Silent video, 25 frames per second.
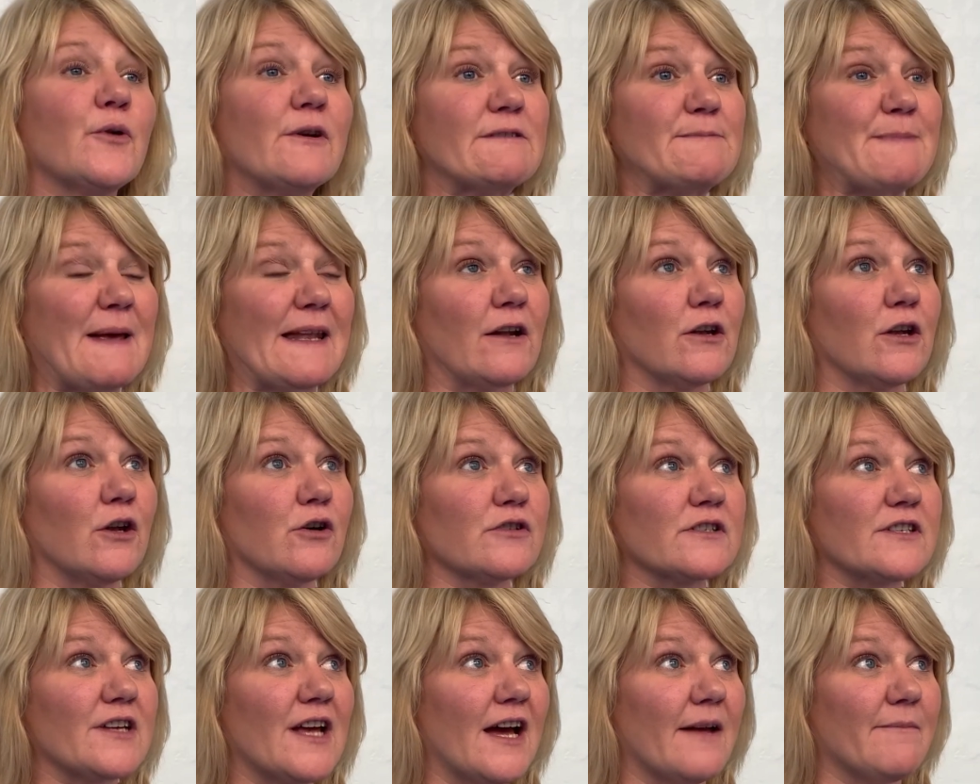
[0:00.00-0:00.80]
we spent a
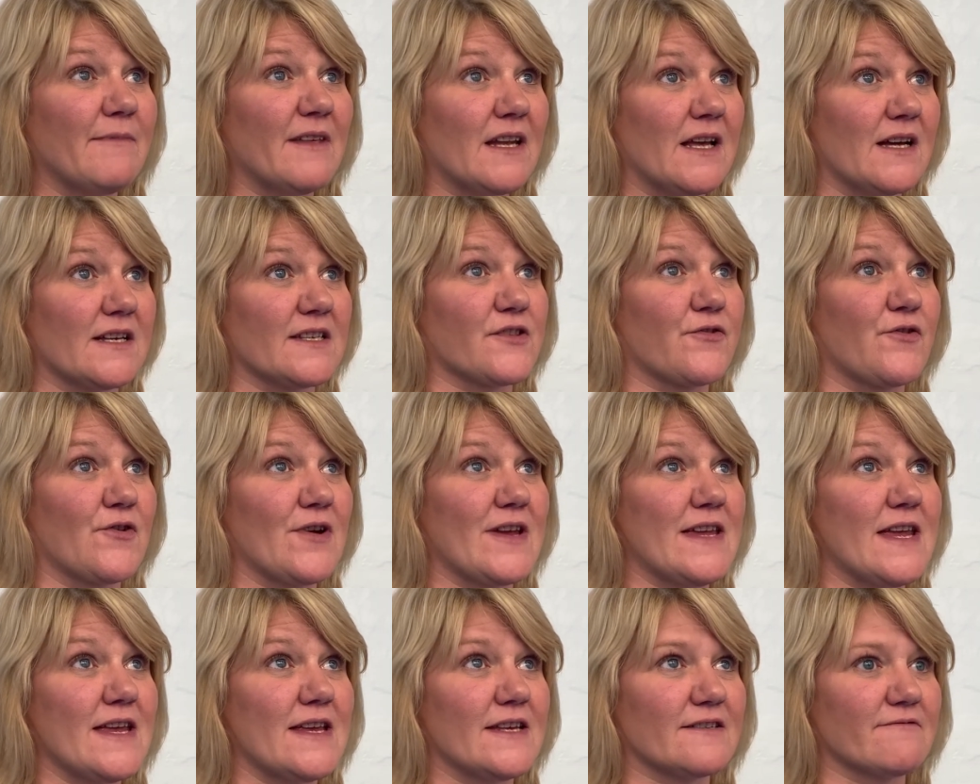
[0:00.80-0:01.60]
long time, the last
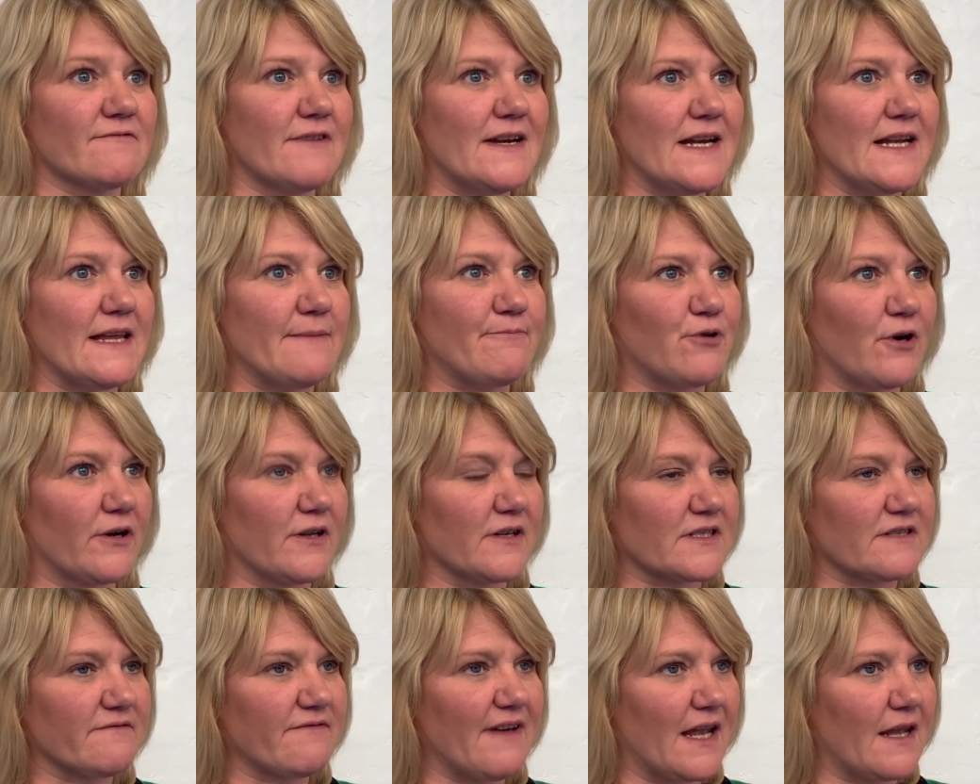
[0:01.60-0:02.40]
3 years, really
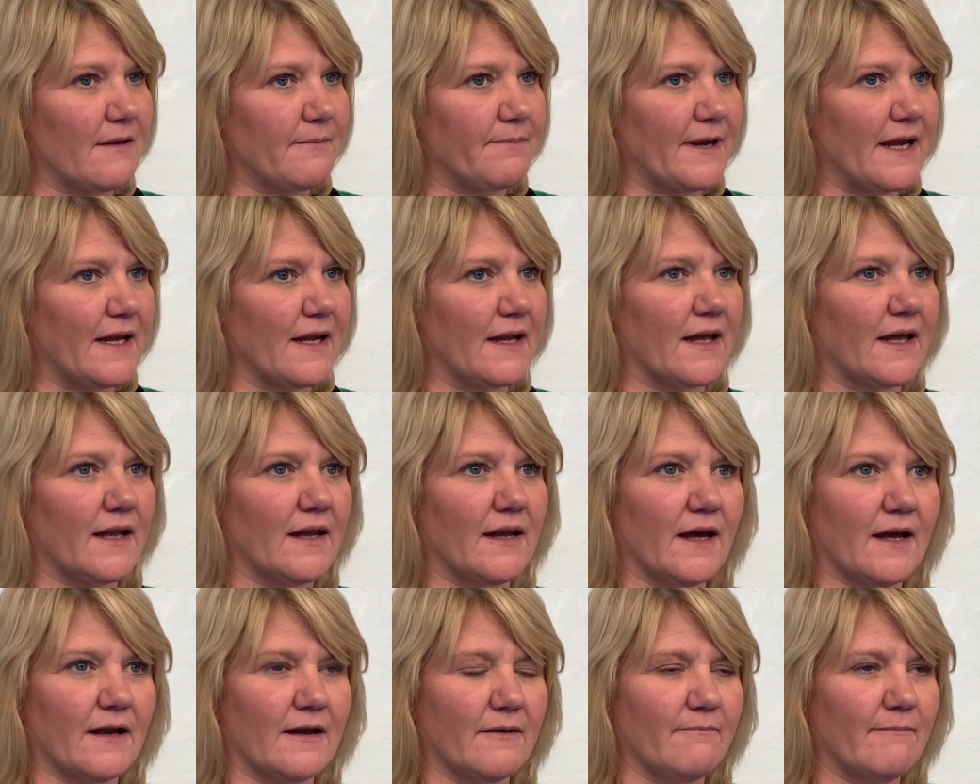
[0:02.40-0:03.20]
product developing
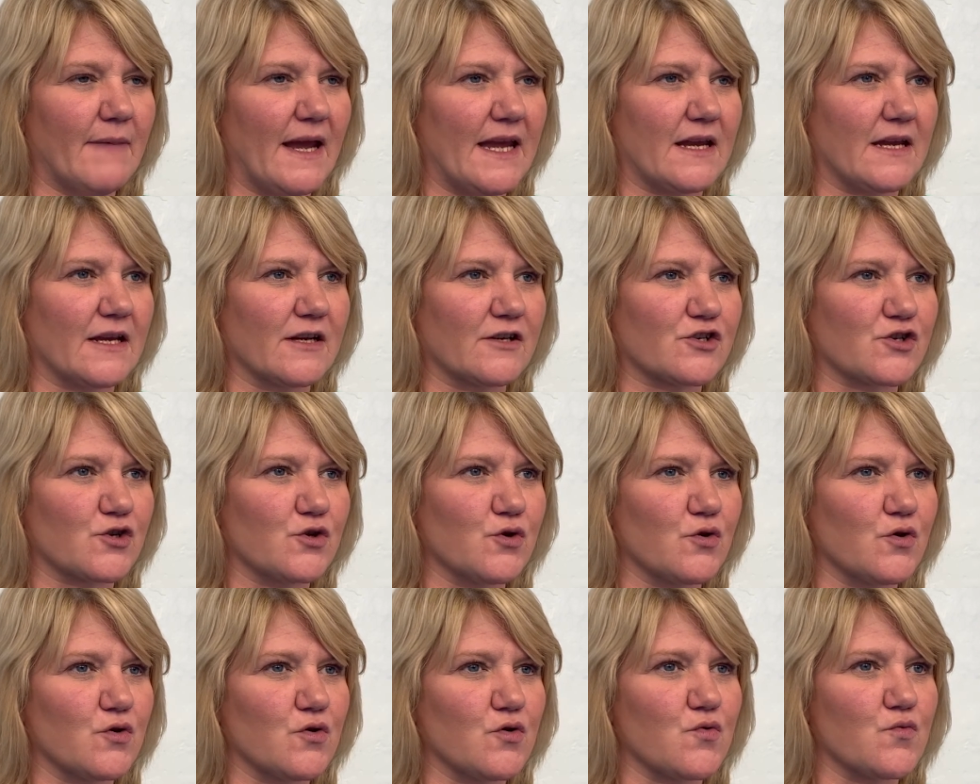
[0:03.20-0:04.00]
and making
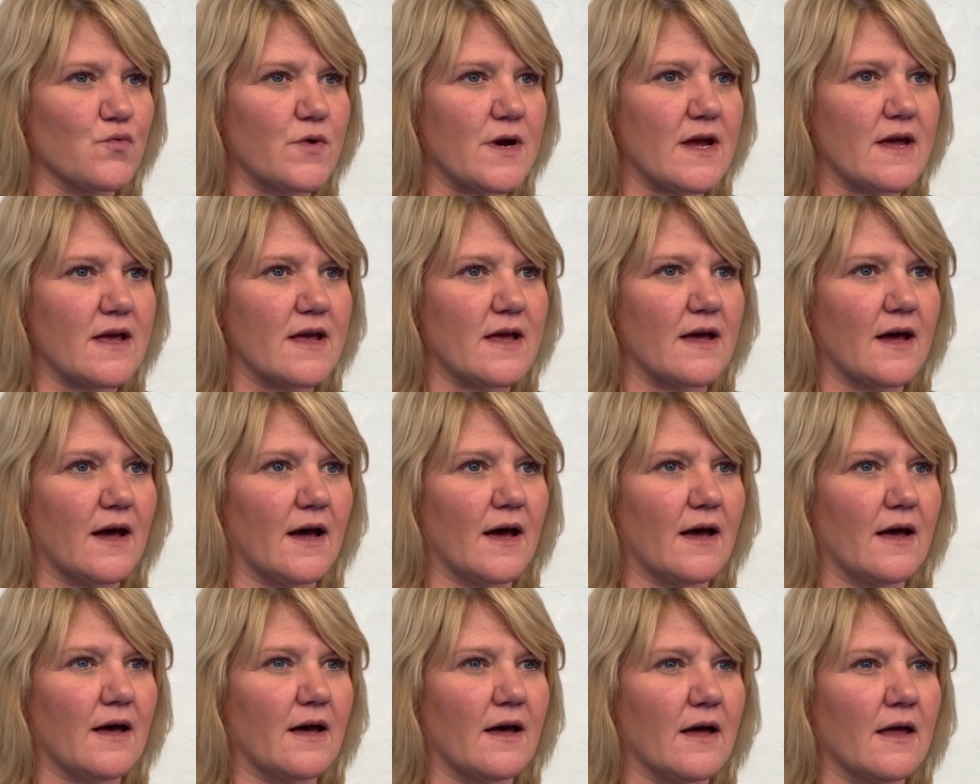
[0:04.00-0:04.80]
sure we're
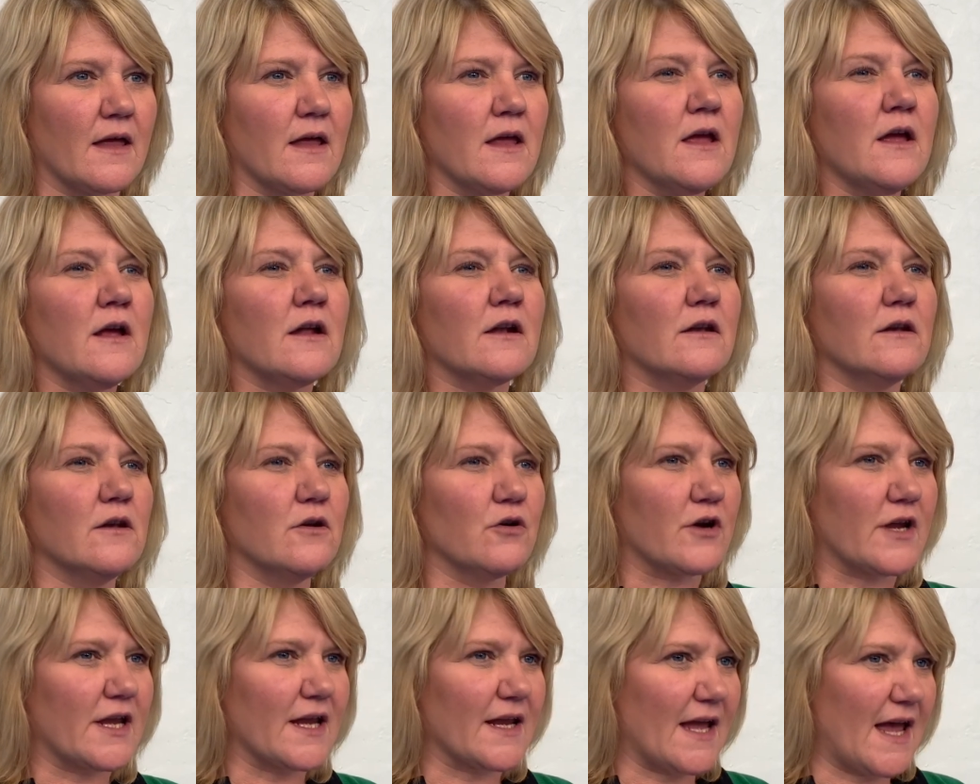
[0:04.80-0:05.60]

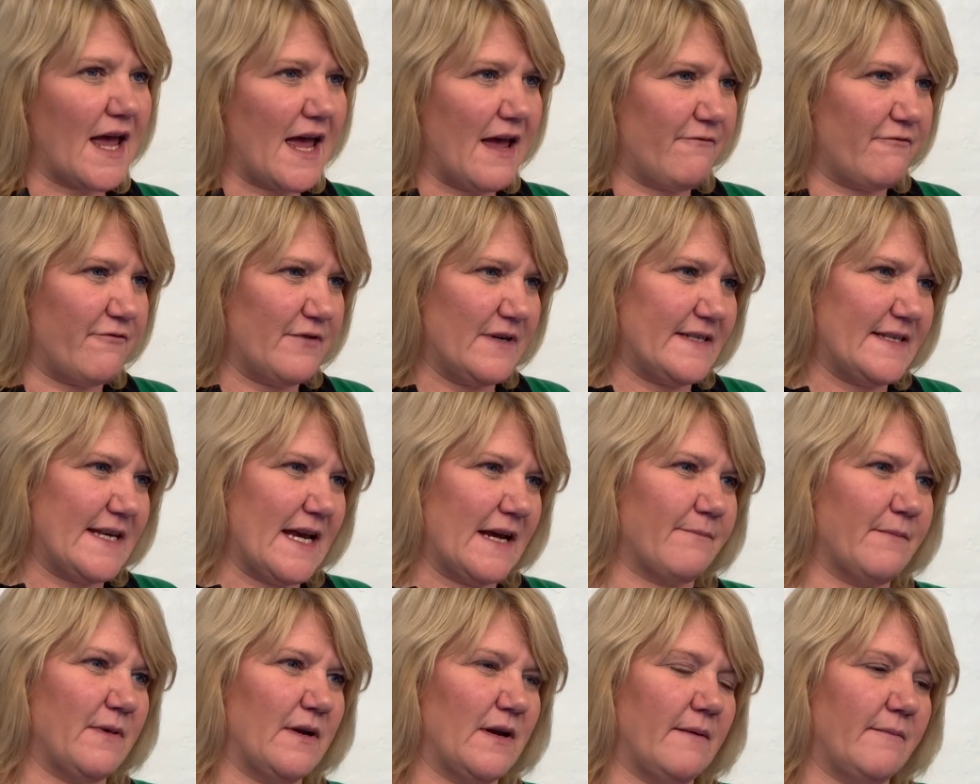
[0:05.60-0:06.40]
looking at every
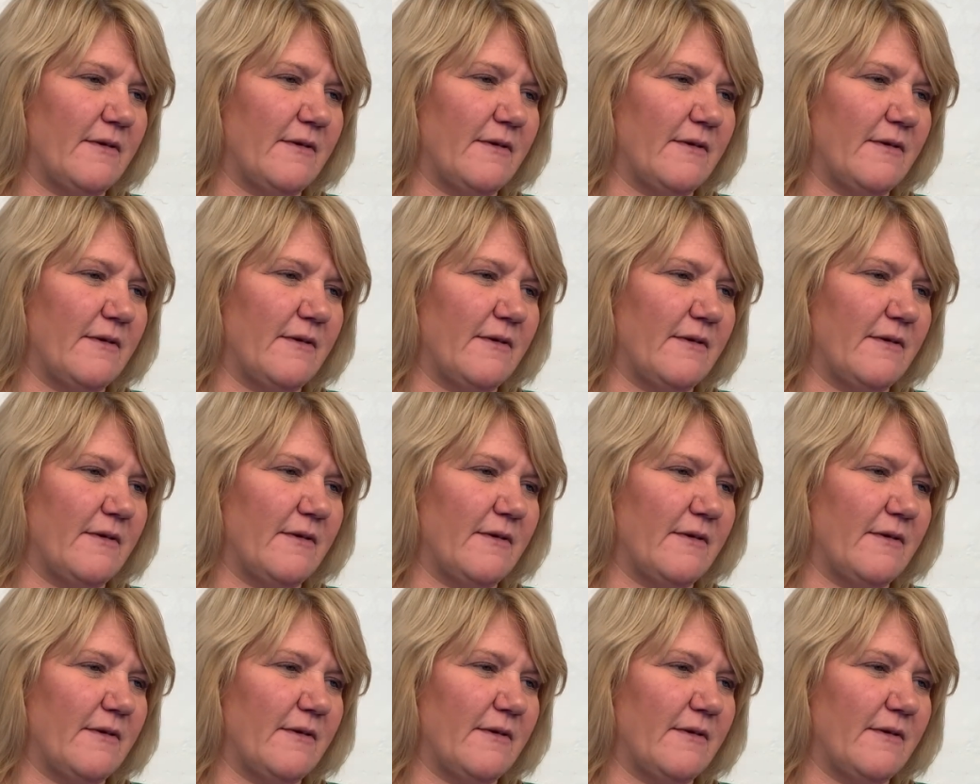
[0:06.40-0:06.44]
segment.